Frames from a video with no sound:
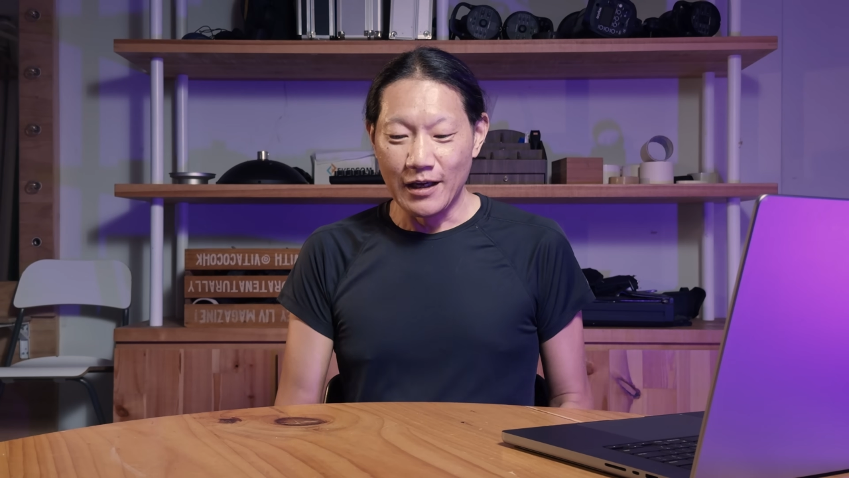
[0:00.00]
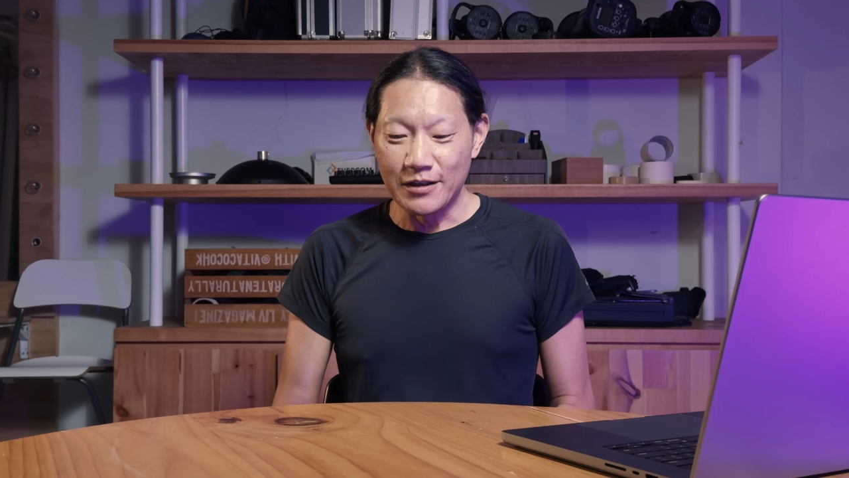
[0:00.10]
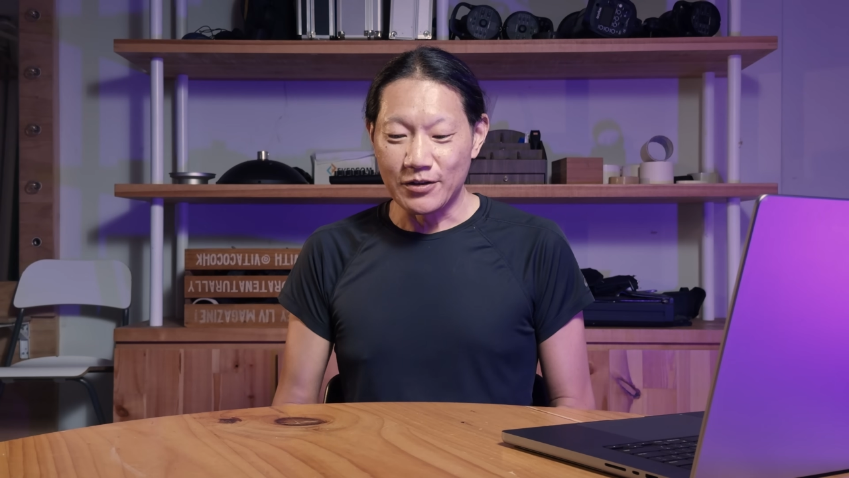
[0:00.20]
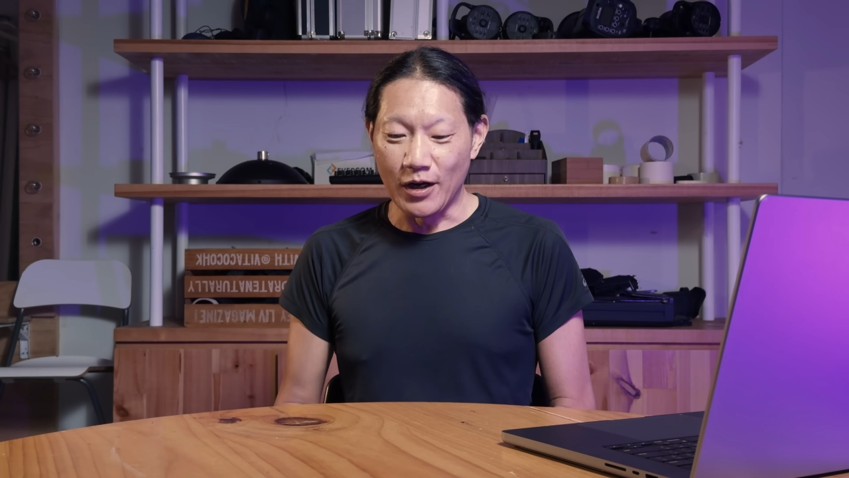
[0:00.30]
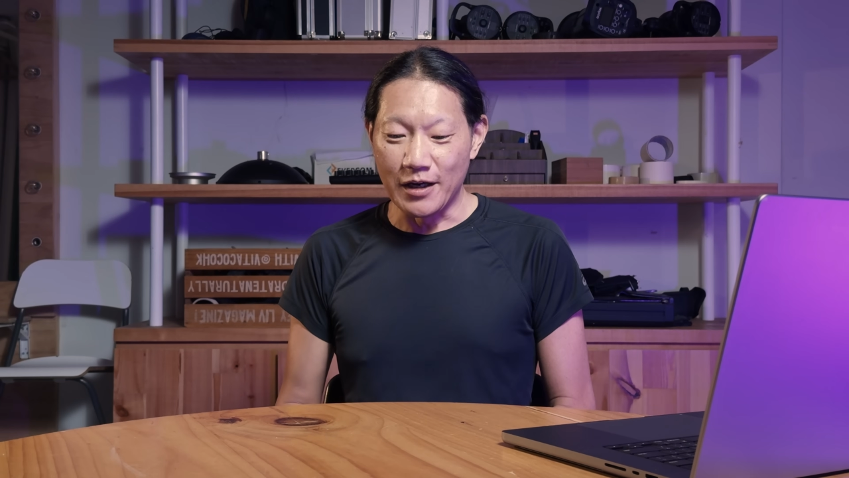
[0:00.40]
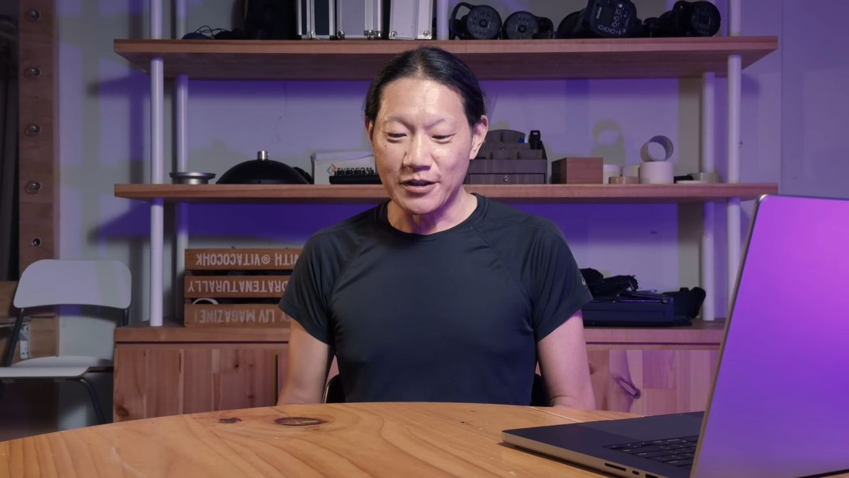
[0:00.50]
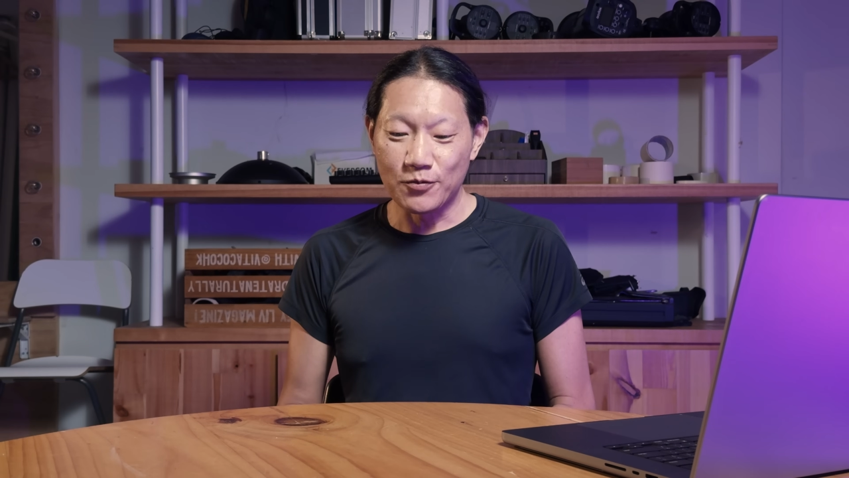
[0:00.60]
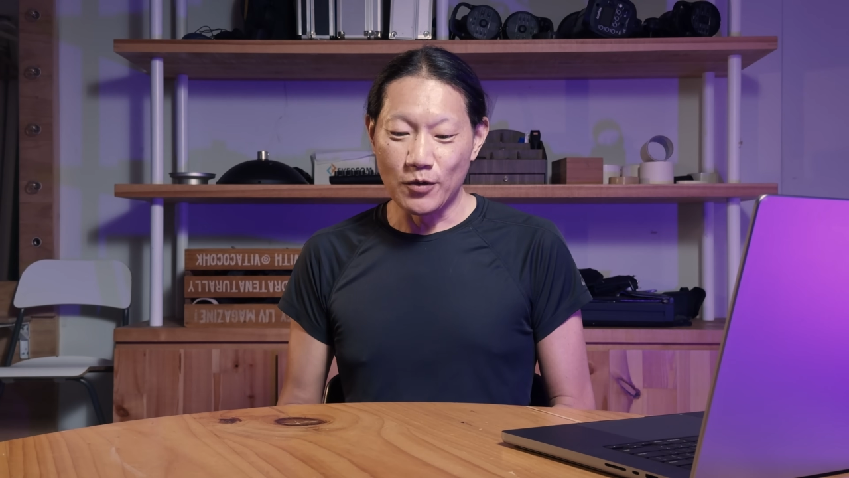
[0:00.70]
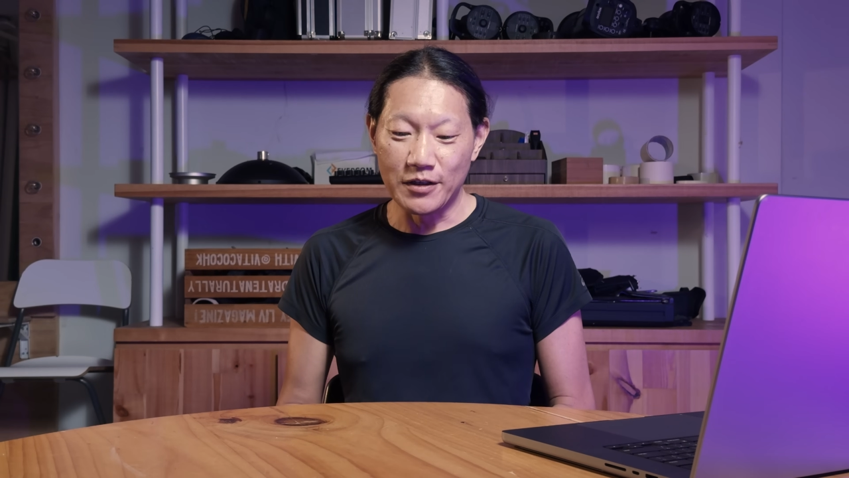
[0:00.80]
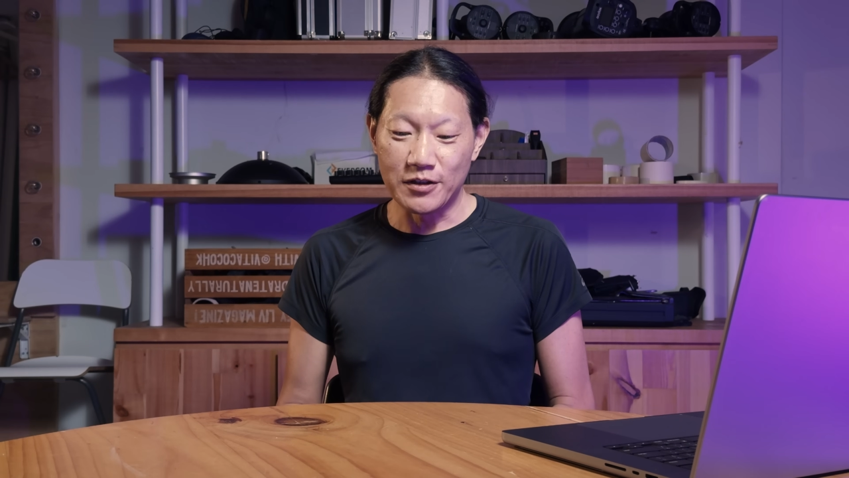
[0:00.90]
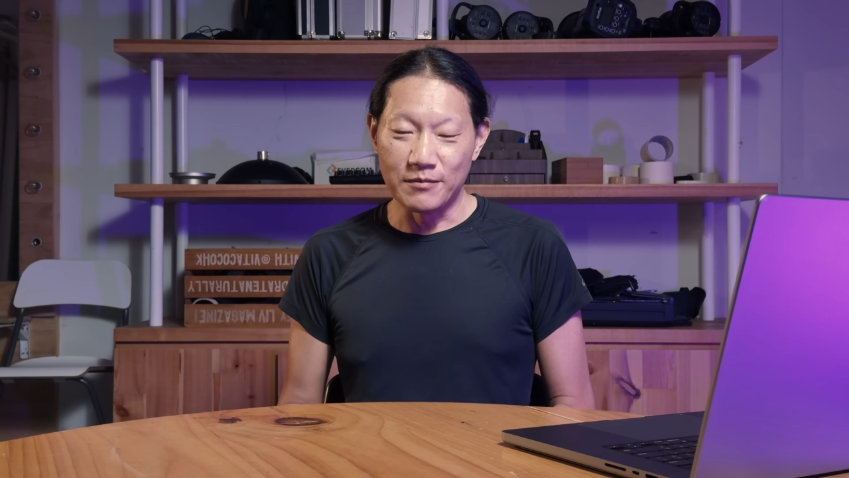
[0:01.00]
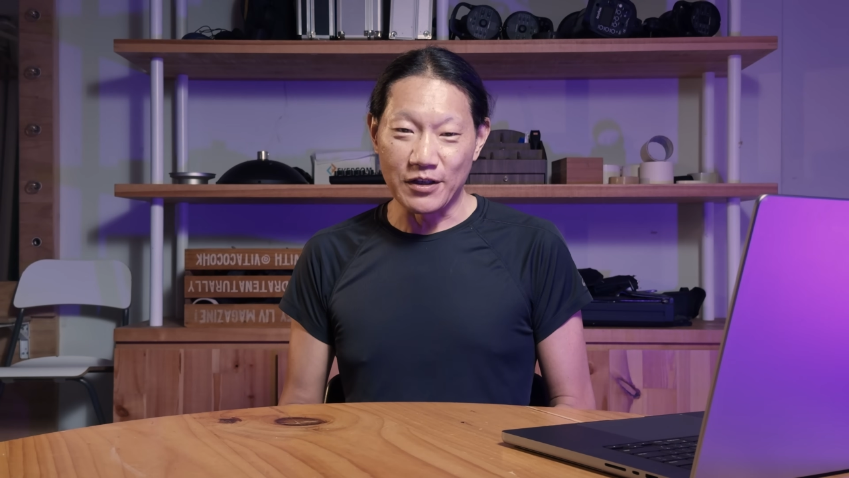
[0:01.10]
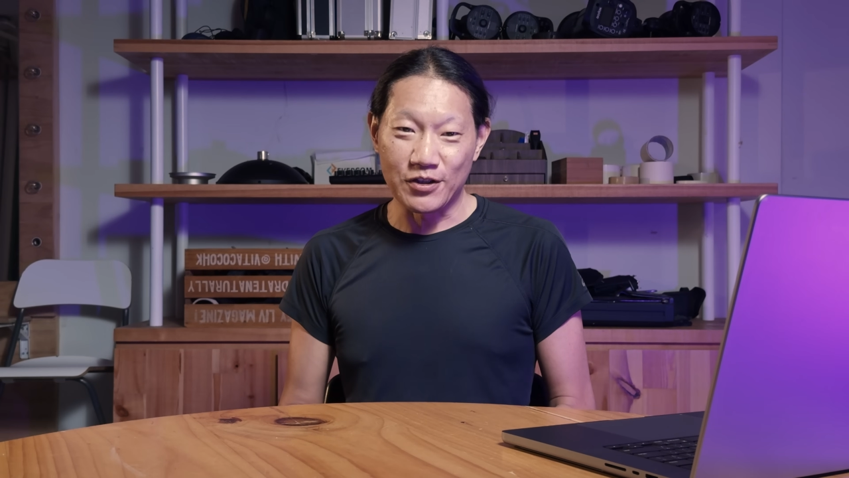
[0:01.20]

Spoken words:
So I just wanted to make